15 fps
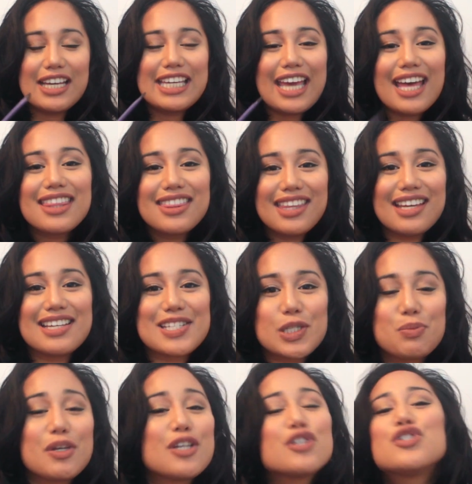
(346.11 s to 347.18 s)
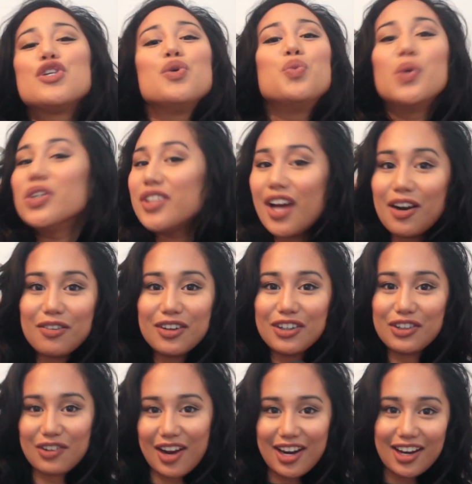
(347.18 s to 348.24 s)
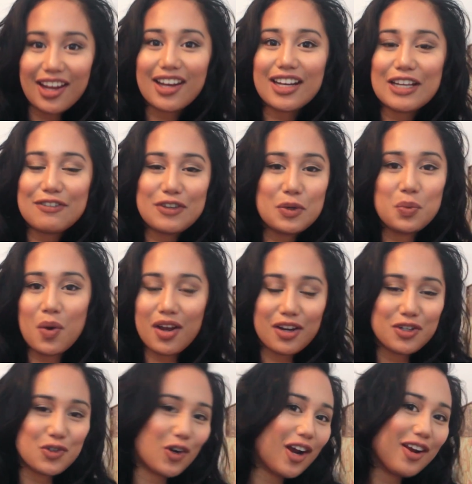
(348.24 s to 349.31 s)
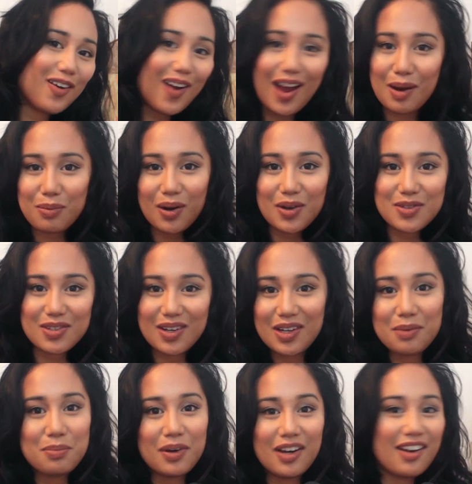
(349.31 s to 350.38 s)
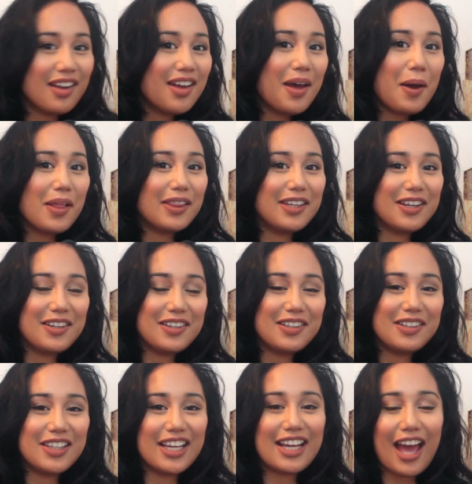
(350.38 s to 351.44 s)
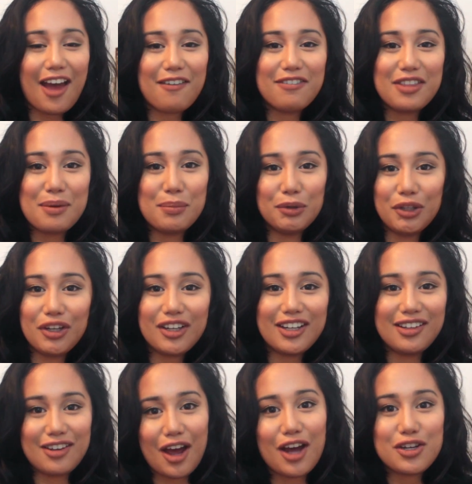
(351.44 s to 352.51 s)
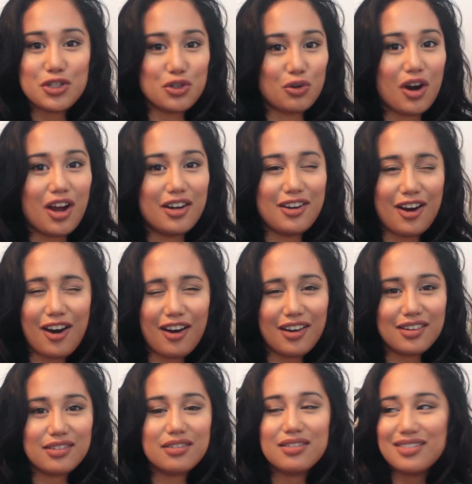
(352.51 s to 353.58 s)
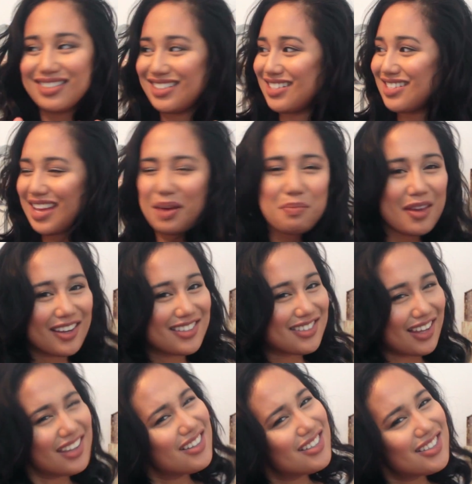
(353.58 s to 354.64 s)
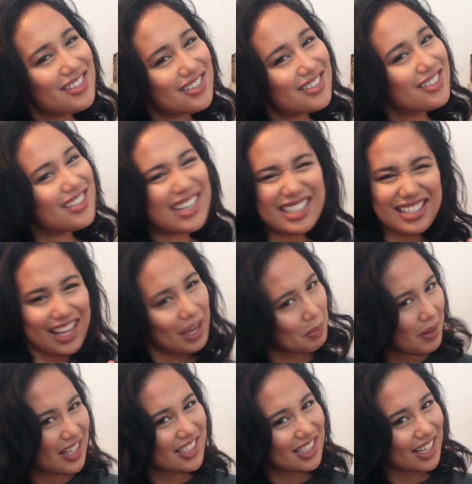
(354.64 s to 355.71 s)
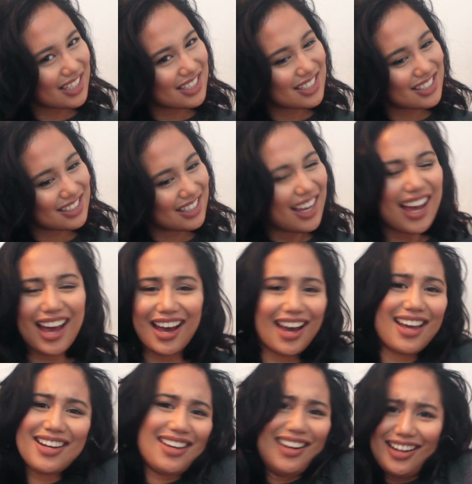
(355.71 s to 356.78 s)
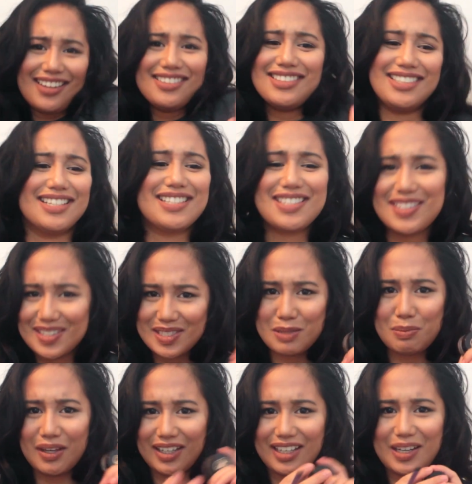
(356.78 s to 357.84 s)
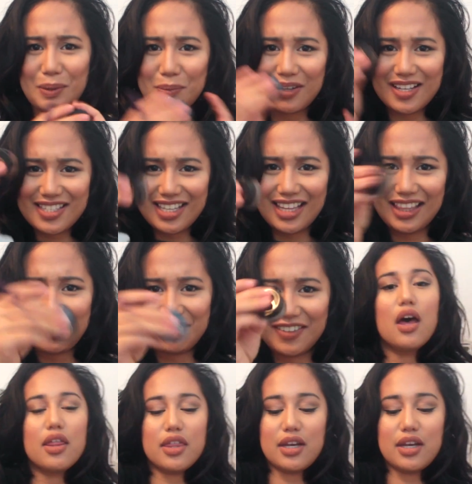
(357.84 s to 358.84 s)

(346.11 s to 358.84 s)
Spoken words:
Get this because you will not regret it if you want to draw your eyebrows on, but like have them look not drawn on. Does that make sense? Does that make sense? I don't know. Just pick it up because I love it.